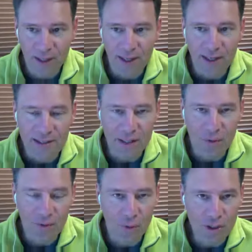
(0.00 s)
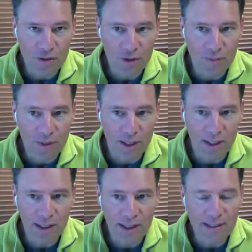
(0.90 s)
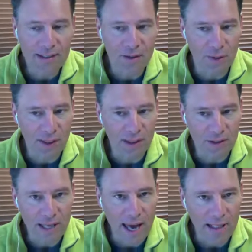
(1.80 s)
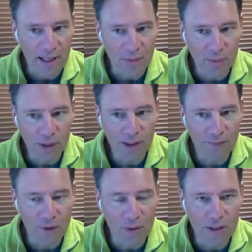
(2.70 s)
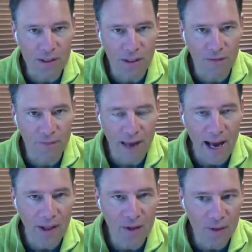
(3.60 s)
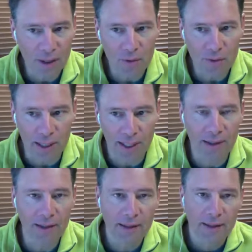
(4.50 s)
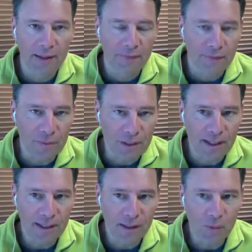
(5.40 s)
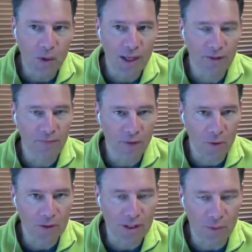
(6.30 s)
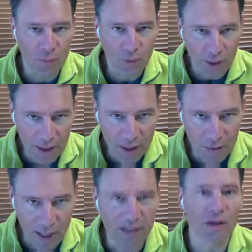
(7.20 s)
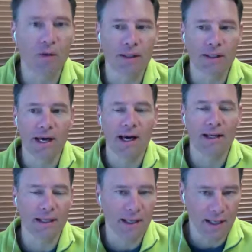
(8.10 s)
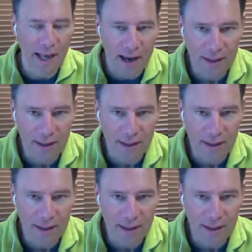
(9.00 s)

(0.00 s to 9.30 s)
So Nordstrom needs to, in their tagline, really focus on the value that you get from dealing with folks that really know that clothing line and how to